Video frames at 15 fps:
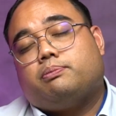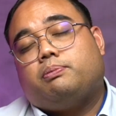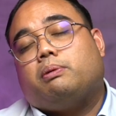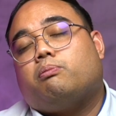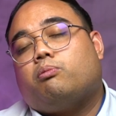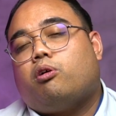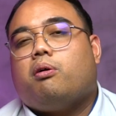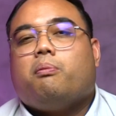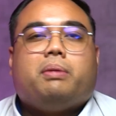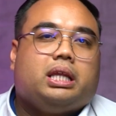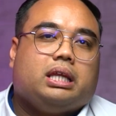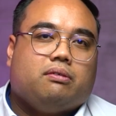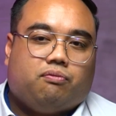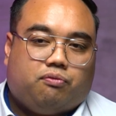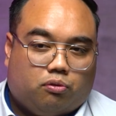be more
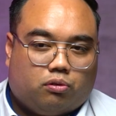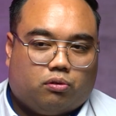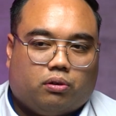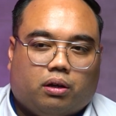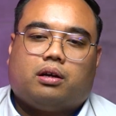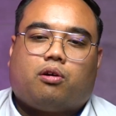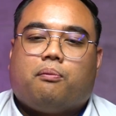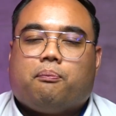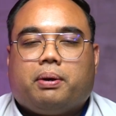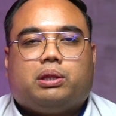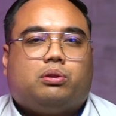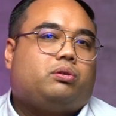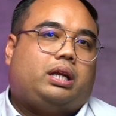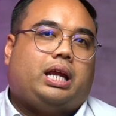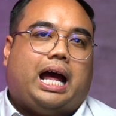meaningful compared
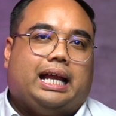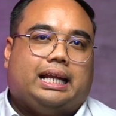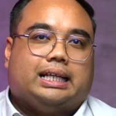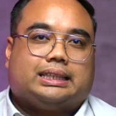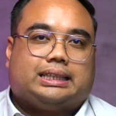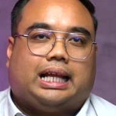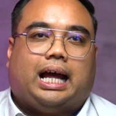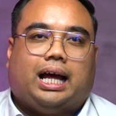to the others lah.